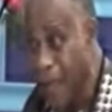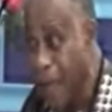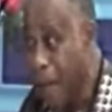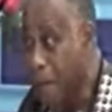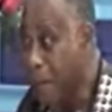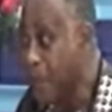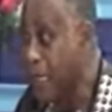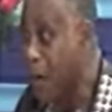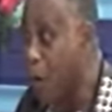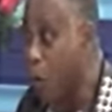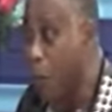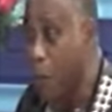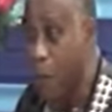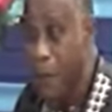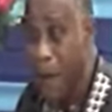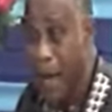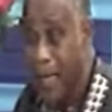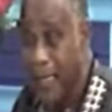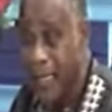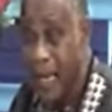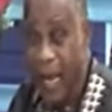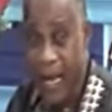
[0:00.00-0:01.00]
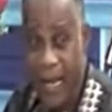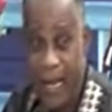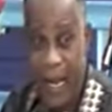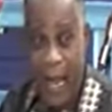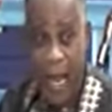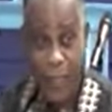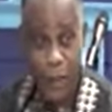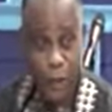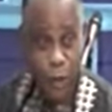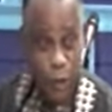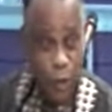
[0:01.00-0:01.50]
But I opened my diary
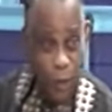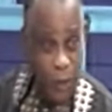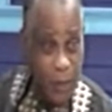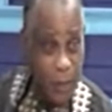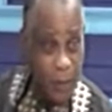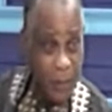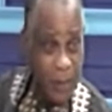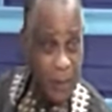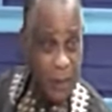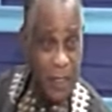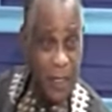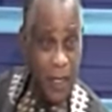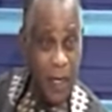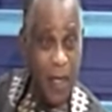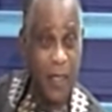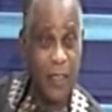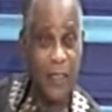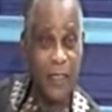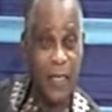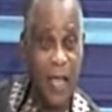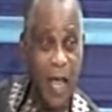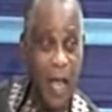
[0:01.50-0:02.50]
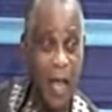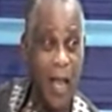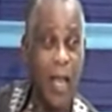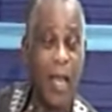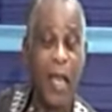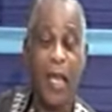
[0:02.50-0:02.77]
and showed him. I said, Sir,